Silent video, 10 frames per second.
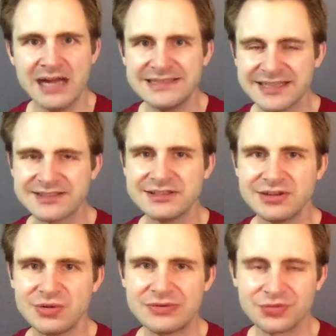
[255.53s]
doesn't
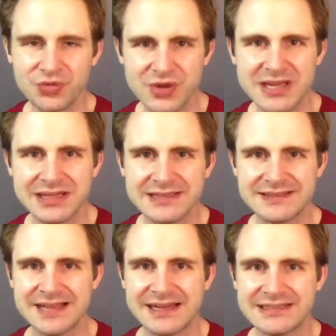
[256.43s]
really
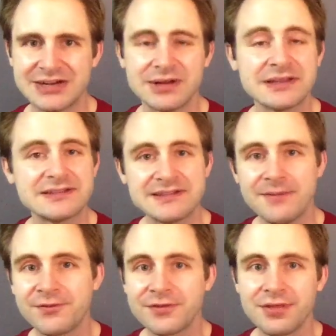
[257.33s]
stand out
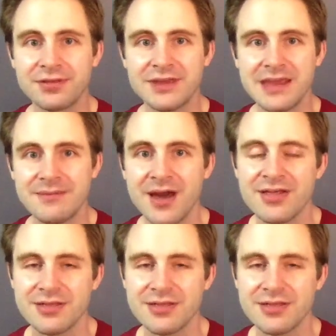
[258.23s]
except for the theme